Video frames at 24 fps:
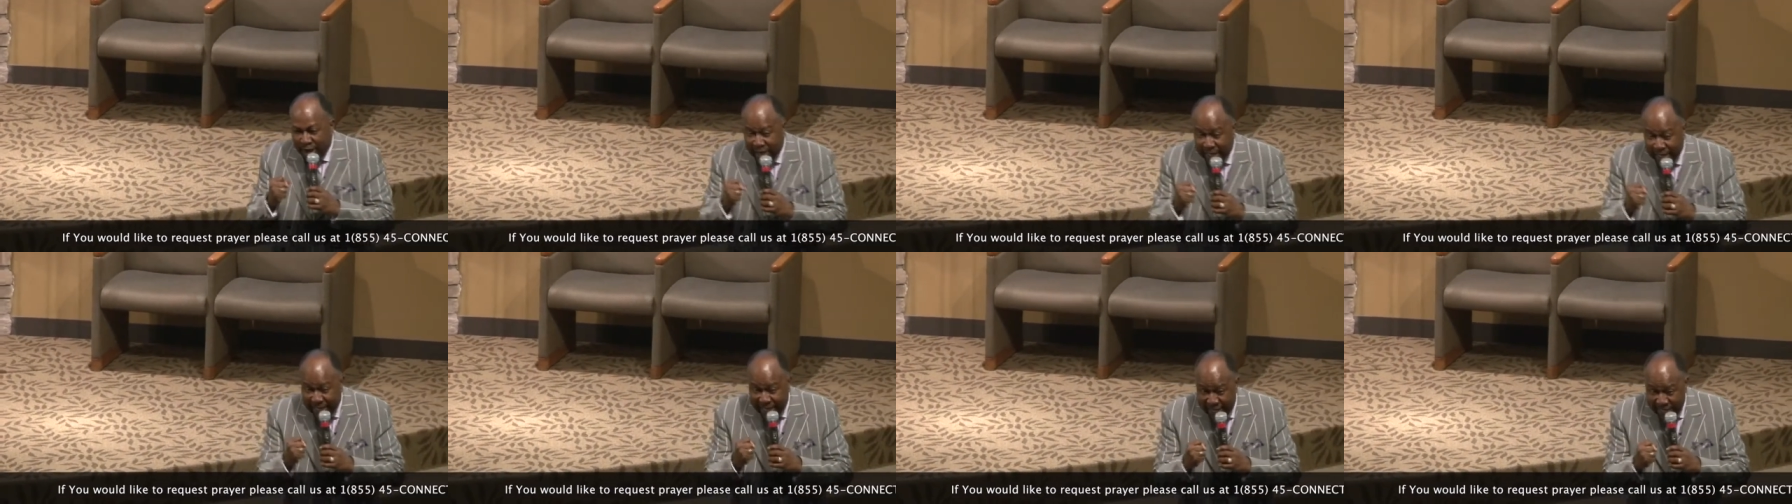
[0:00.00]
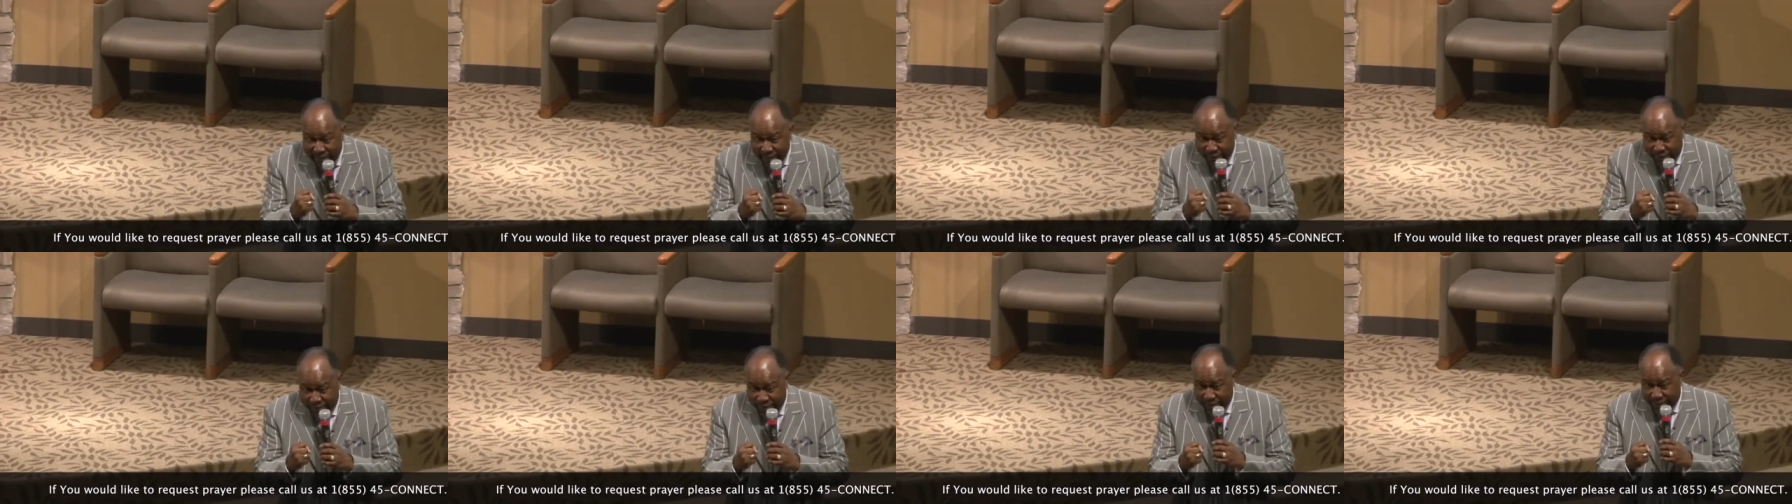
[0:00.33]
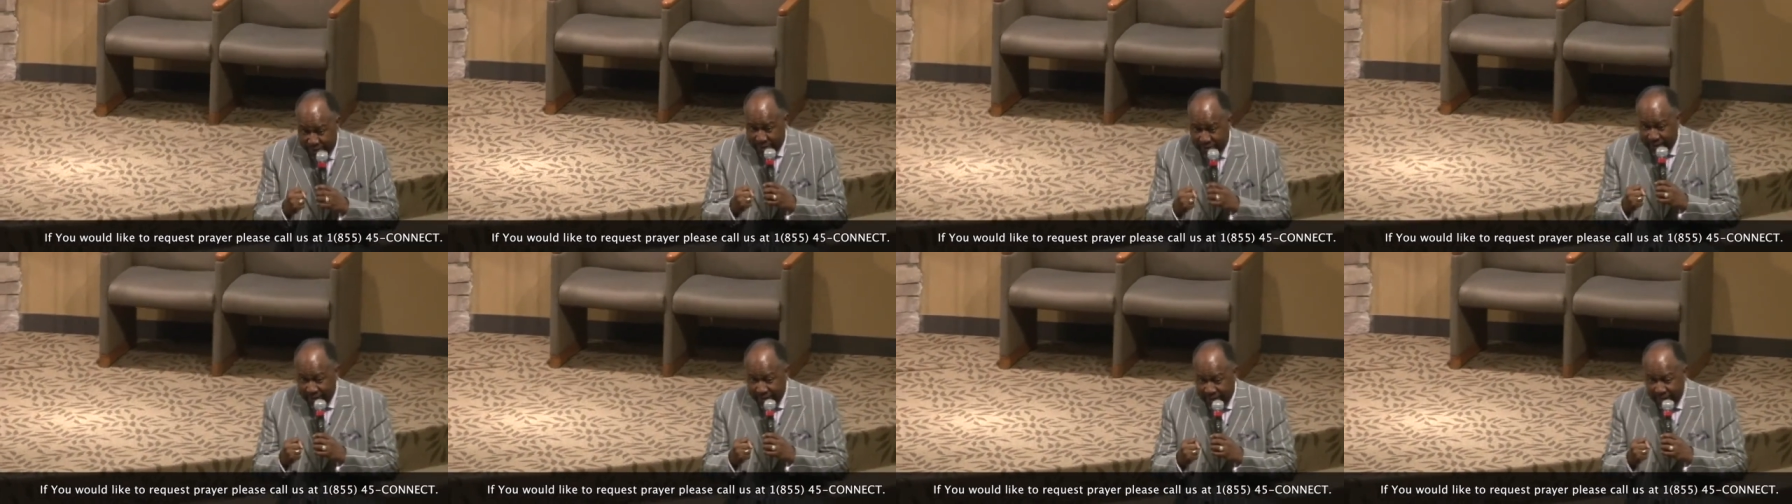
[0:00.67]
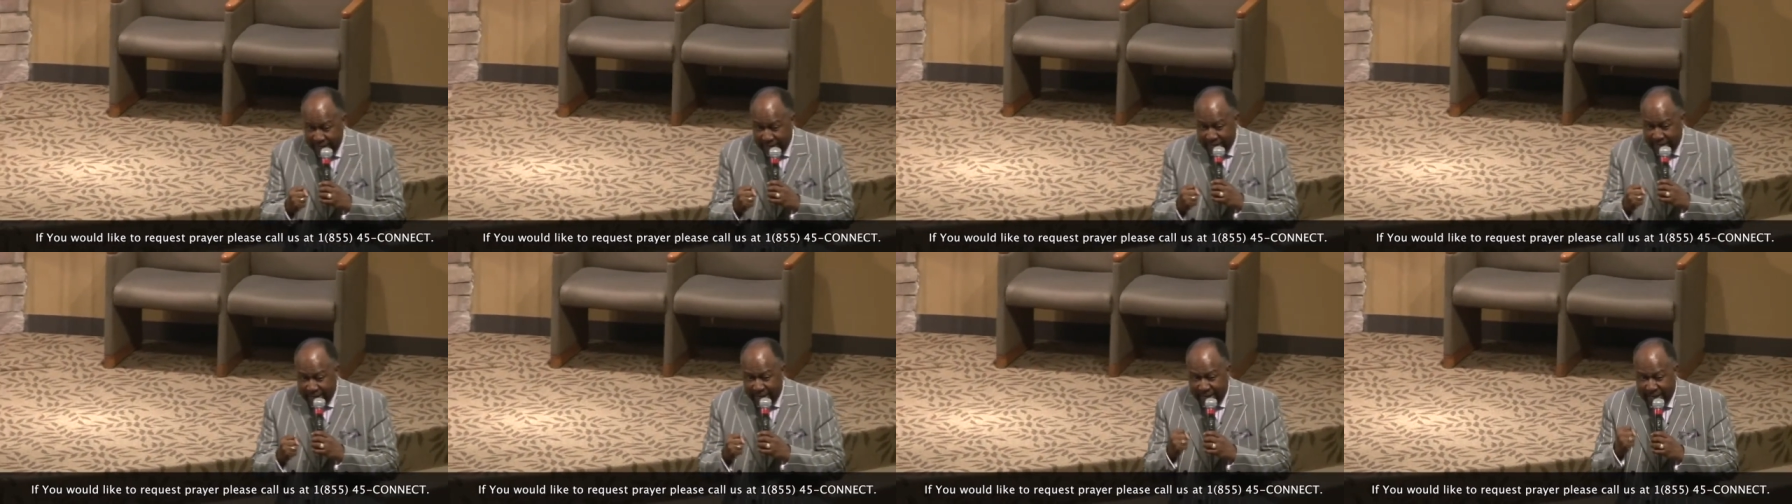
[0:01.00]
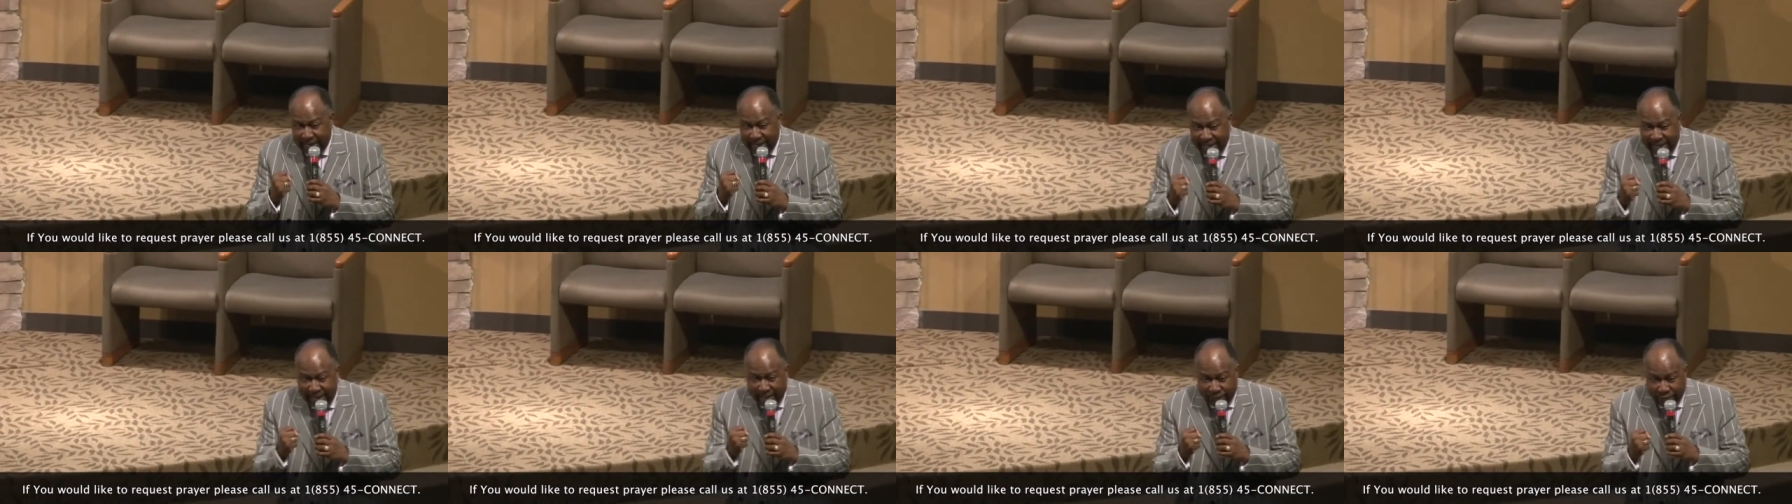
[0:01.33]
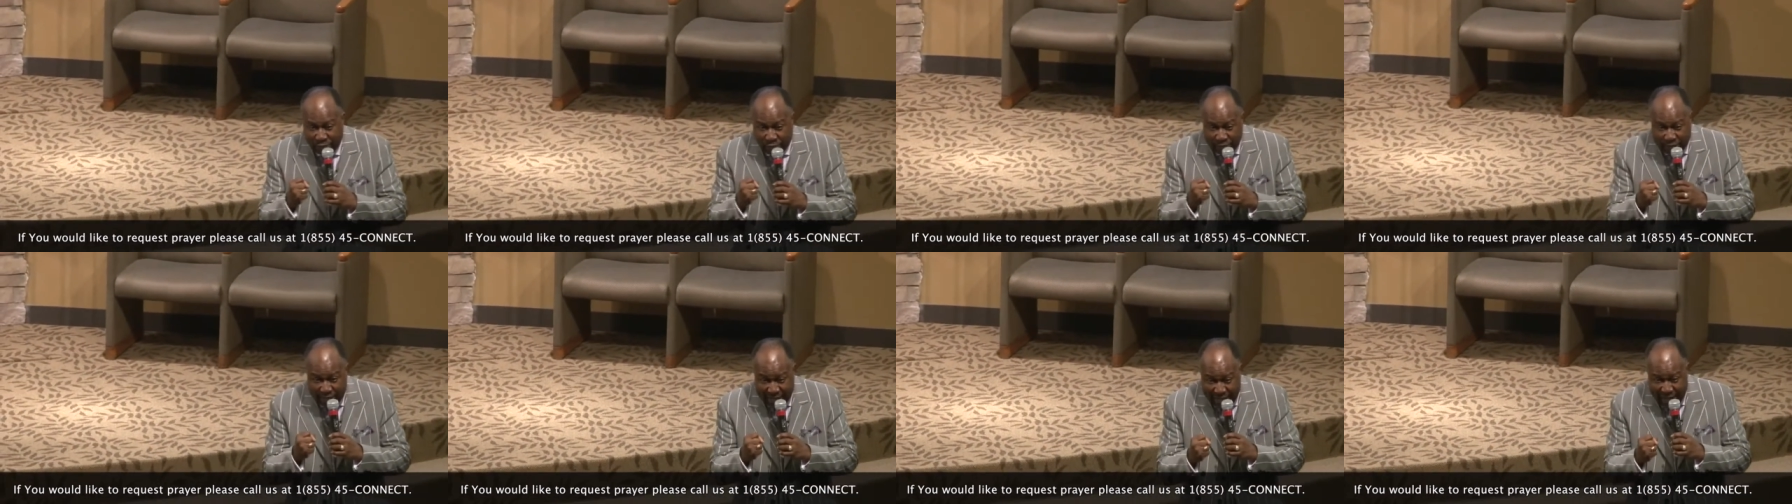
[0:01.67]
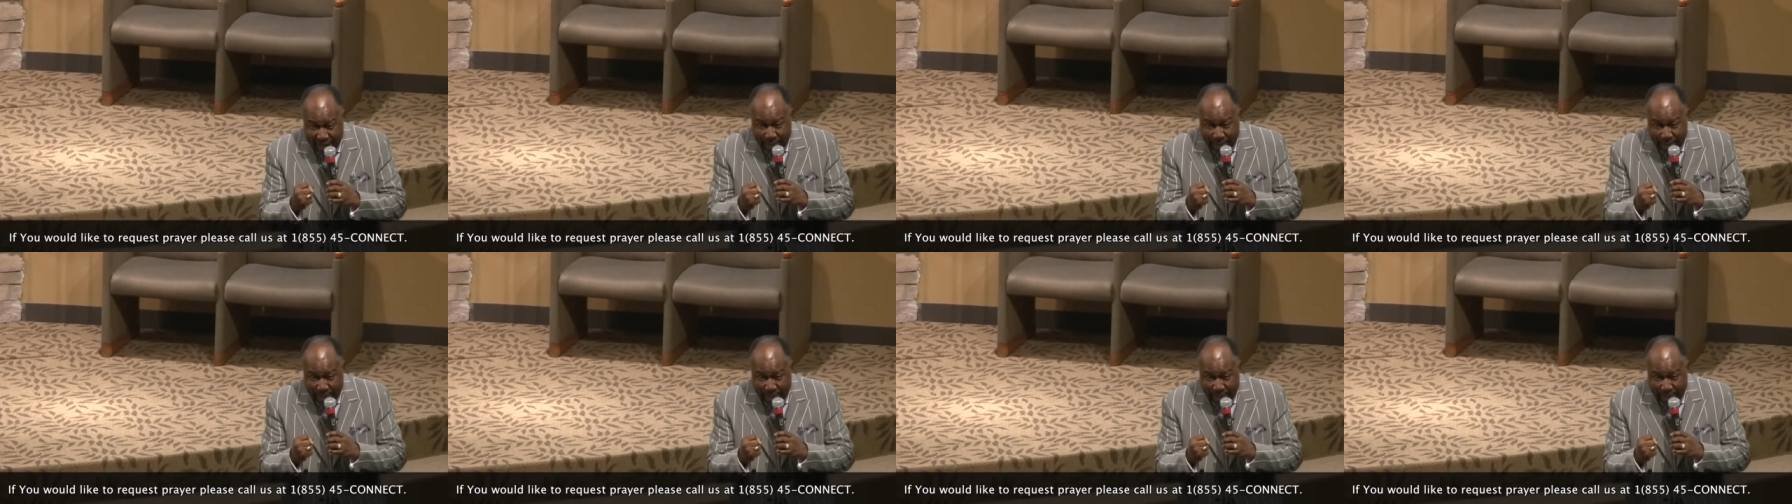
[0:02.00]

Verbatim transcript: God heals you and gives you the